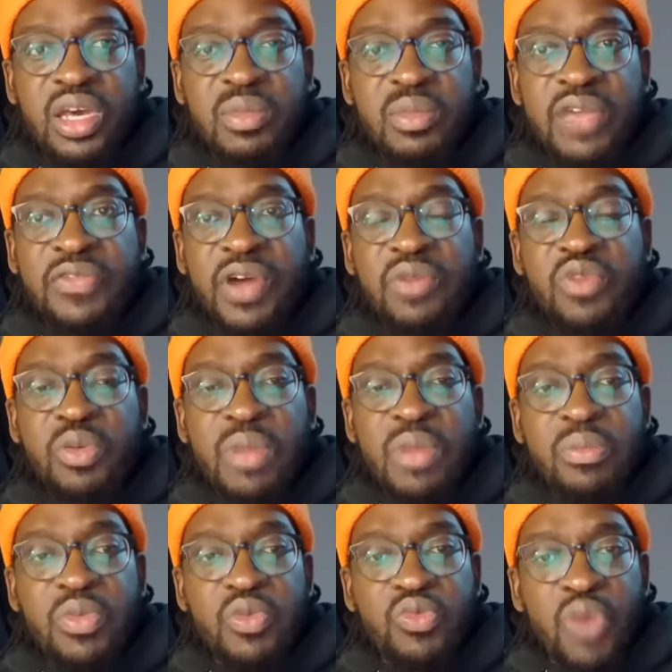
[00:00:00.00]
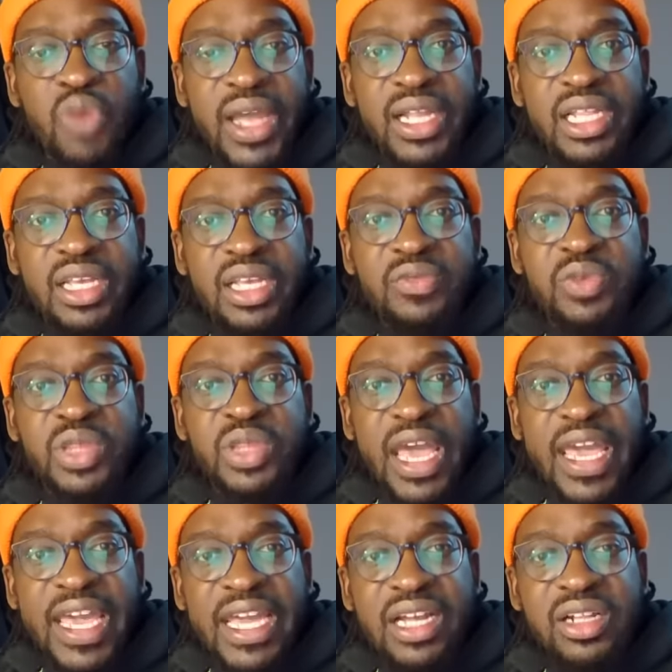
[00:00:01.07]
If I remember rightly, with that
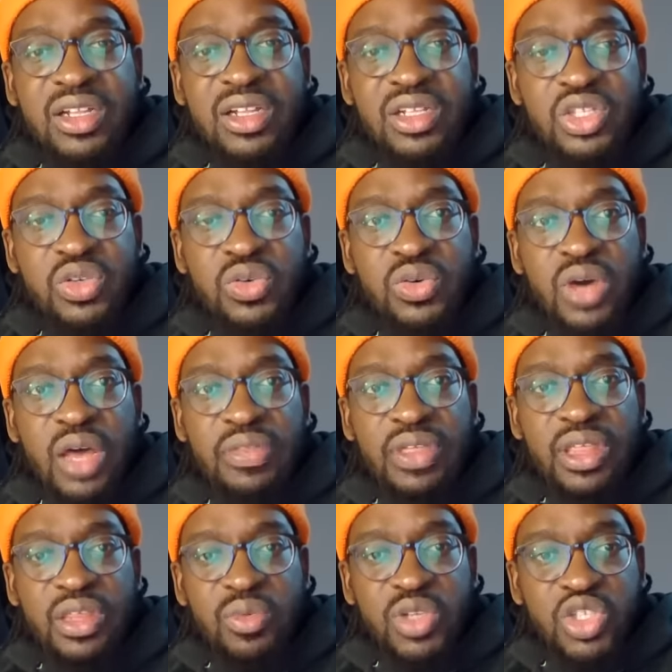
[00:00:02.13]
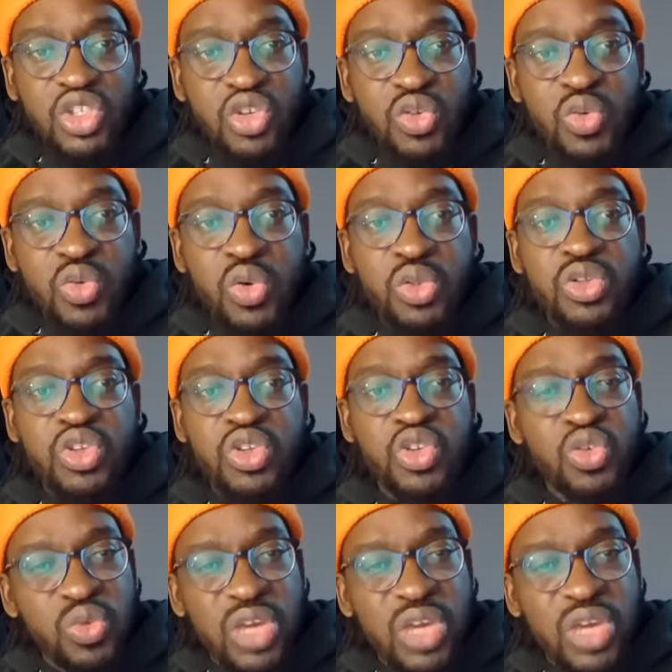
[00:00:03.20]
England tour, I think there were two